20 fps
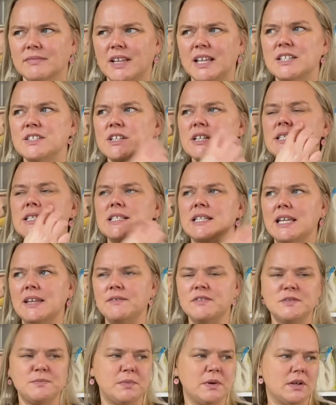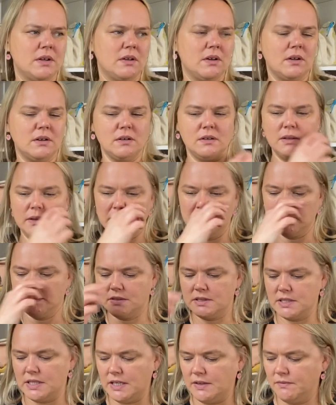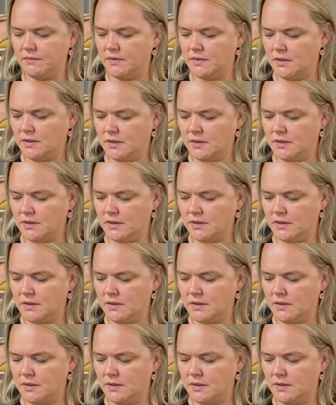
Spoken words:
it's not sleeves, but on the sleeve.